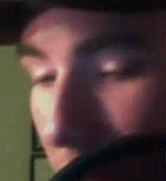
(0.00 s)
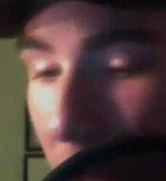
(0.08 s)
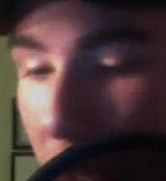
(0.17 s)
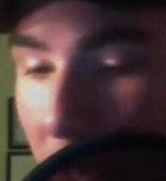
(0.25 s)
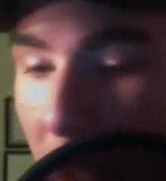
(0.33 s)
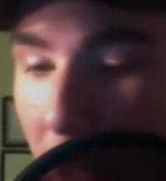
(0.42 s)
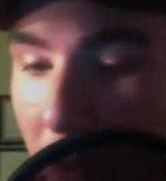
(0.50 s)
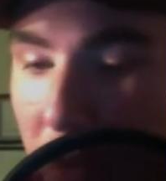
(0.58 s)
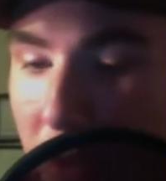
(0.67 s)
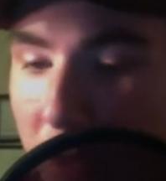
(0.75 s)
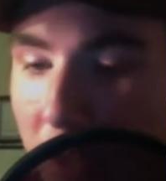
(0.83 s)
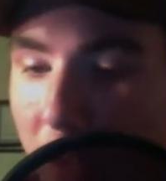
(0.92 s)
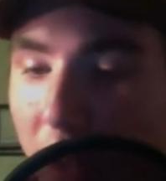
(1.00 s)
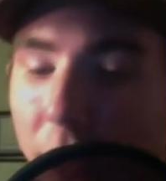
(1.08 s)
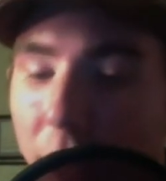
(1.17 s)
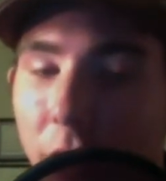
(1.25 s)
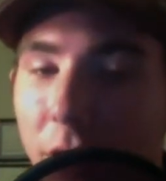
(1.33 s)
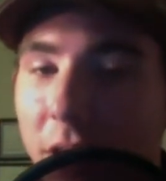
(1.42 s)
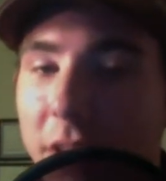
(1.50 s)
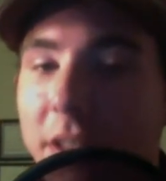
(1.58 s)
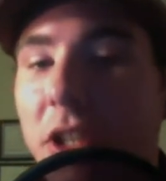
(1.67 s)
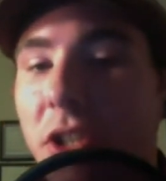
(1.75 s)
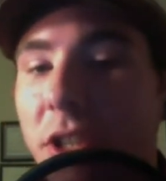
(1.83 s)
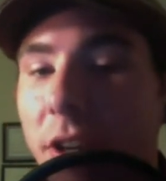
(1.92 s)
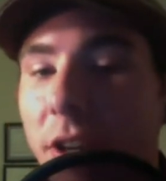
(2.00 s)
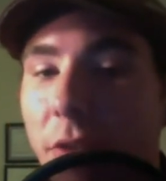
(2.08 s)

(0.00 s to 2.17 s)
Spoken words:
Liera's internalization of her